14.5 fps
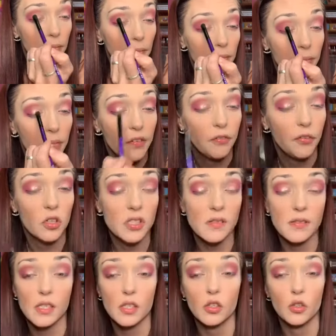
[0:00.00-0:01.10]
But at first I was
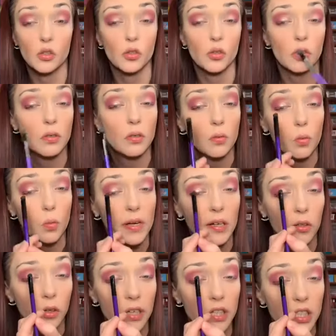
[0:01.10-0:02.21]
a little
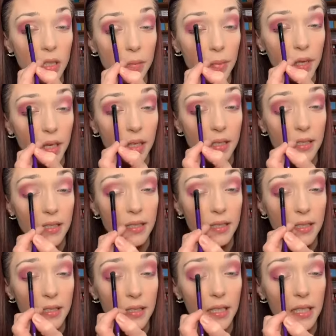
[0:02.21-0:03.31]
weary just because
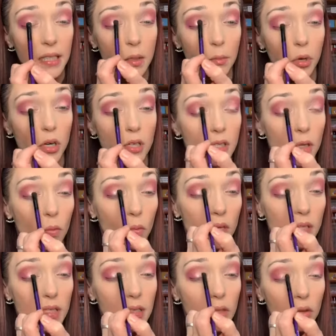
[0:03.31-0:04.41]
the pricing was
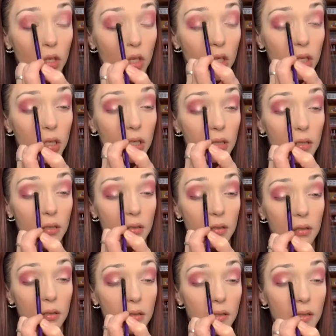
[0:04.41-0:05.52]
so good
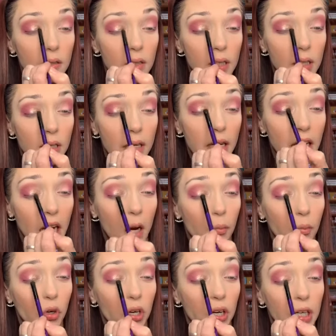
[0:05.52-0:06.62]
and how
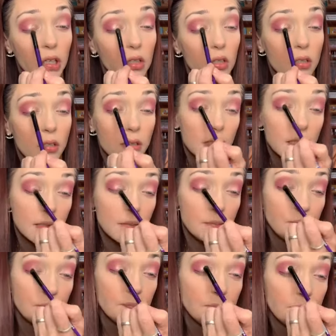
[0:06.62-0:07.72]
pretty it looks.
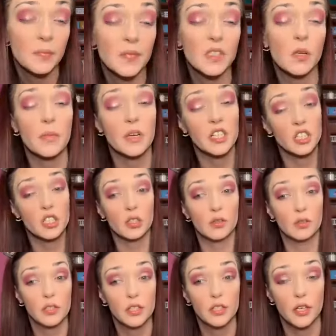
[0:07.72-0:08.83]
So it makes you,
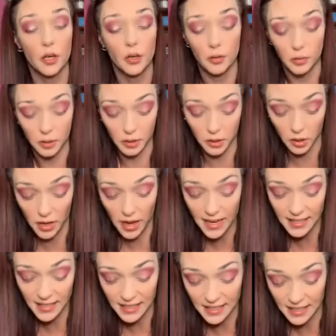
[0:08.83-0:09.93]
a little
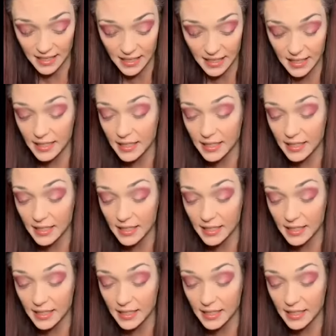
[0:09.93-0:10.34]
hesitant.